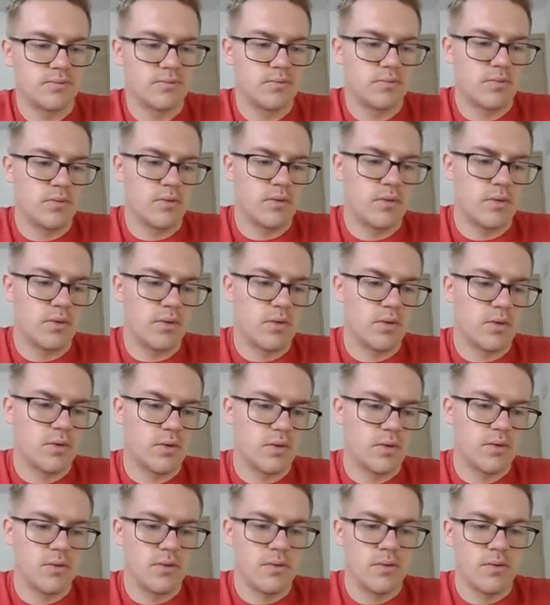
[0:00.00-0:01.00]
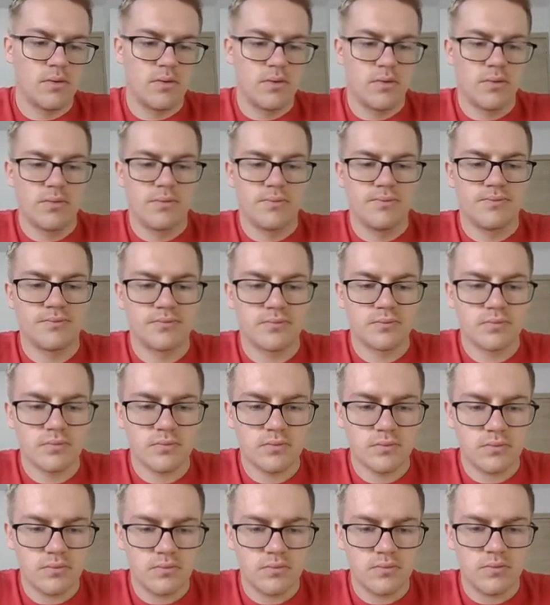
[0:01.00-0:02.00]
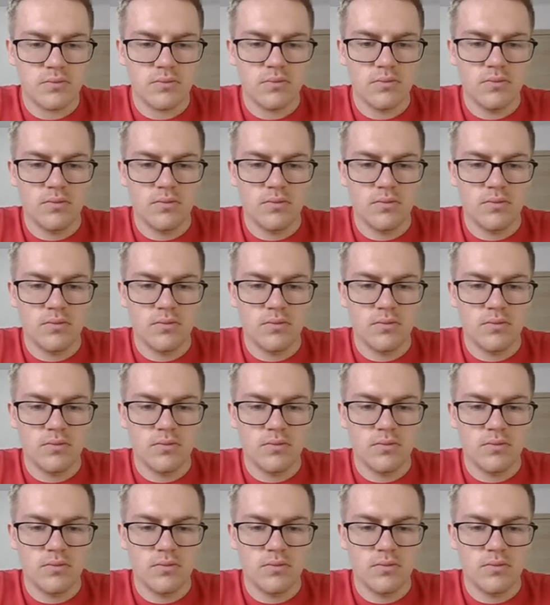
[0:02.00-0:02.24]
Nothing is said.